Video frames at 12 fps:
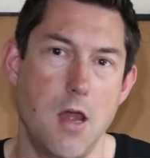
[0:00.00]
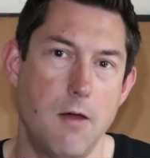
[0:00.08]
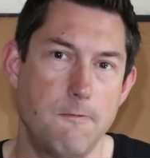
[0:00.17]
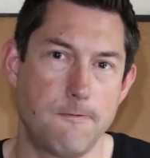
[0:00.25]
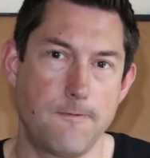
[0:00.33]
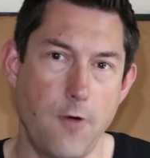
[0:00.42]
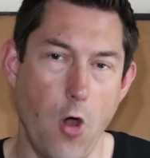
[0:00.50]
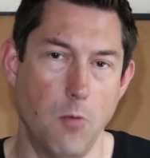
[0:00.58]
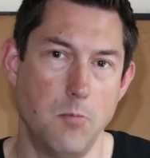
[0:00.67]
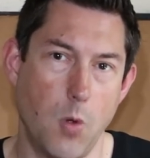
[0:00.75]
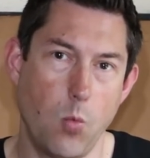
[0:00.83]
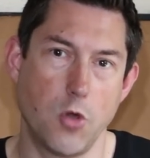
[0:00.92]
And
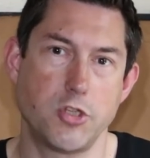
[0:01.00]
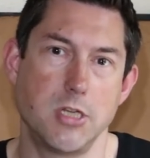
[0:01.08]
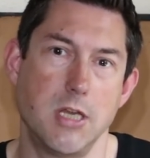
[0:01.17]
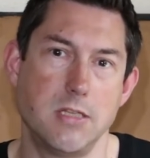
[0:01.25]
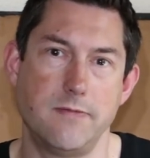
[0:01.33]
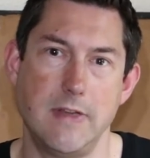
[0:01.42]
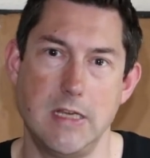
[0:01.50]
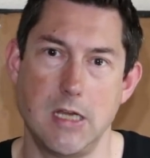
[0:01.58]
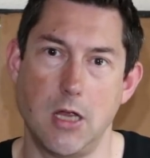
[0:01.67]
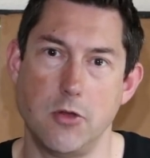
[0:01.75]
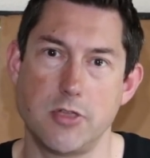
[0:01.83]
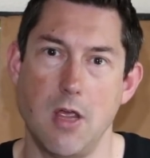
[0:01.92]
from watching his
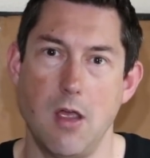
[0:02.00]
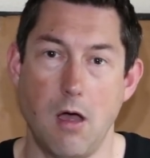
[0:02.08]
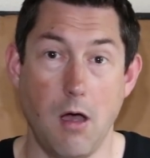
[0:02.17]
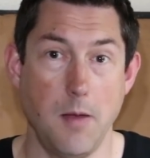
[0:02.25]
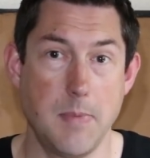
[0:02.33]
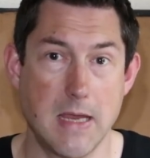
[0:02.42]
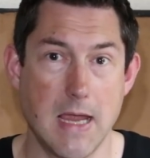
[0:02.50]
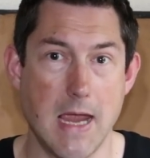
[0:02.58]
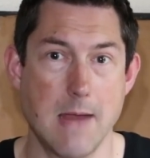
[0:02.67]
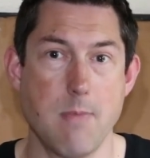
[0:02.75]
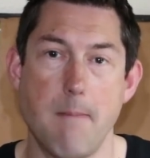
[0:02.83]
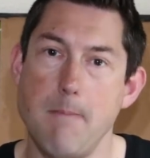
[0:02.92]
videos, I
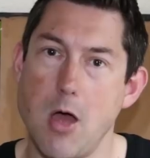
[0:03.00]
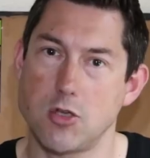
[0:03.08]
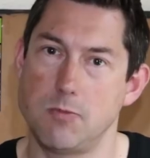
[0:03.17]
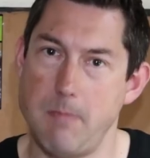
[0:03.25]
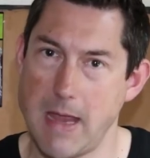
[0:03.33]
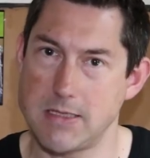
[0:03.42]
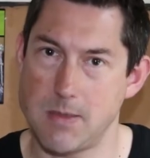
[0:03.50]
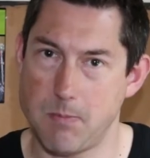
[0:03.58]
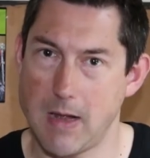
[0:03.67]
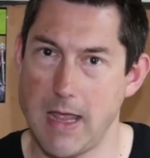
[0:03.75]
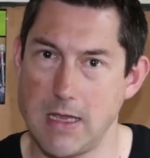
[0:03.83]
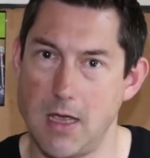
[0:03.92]
became a much better
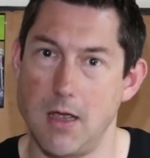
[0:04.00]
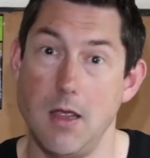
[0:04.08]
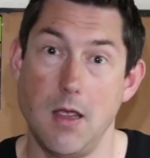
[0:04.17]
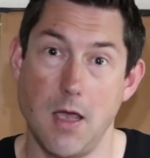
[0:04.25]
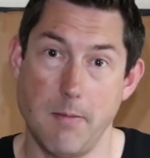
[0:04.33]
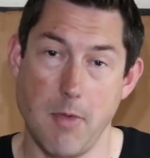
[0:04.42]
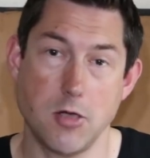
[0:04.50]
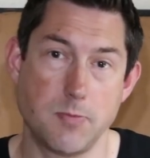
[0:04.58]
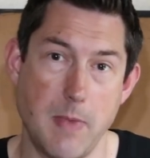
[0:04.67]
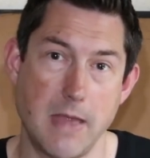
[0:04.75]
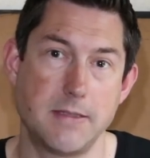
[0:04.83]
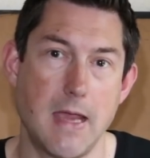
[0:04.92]
player, a
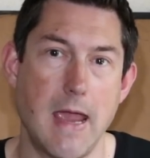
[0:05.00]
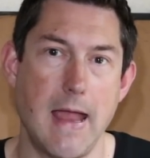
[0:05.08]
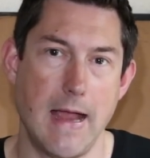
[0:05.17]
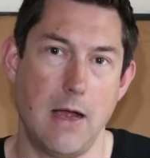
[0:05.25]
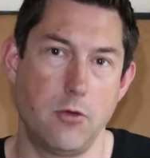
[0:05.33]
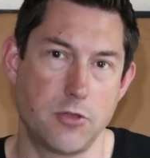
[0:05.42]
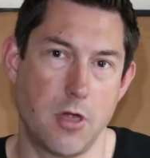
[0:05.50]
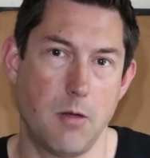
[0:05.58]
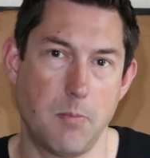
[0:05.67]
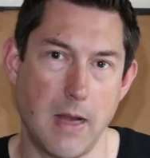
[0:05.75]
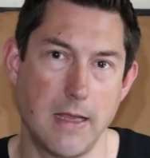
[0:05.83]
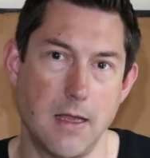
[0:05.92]
much better
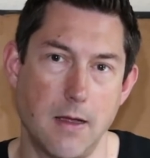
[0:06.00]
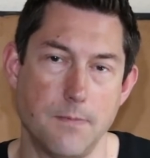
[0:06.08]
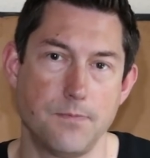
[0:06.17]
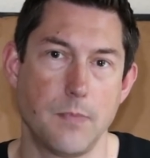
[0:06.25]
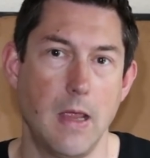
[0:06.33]
Eldar player.